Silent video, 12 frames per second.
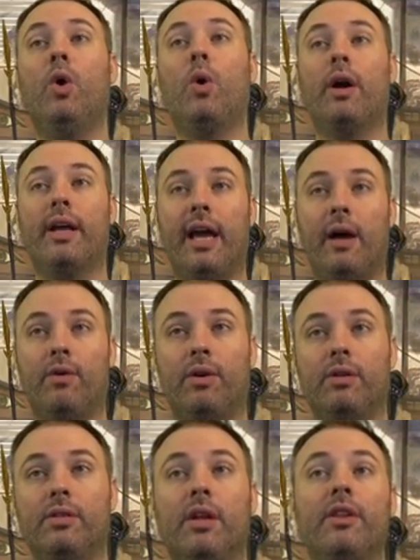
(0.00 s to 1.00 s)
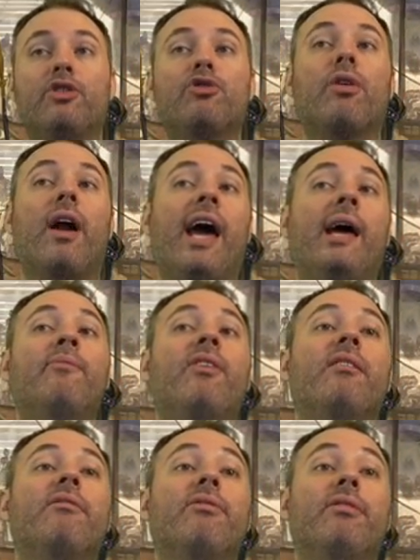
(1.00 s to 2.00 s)
lore counters on the
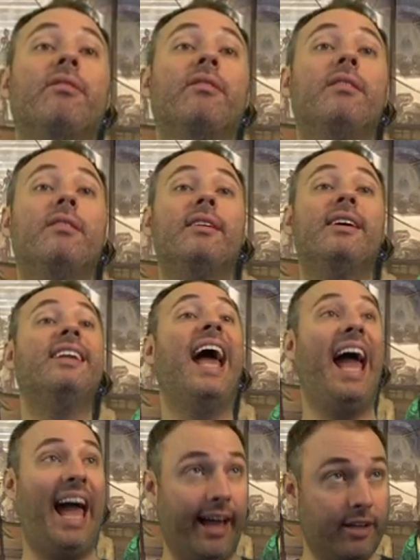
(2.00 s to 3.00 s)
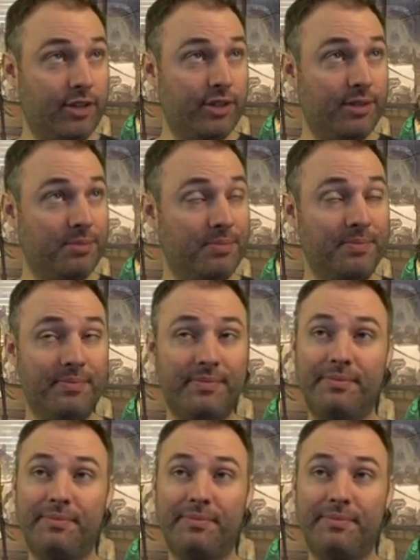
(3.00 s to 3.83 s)
Triumph of an Axe.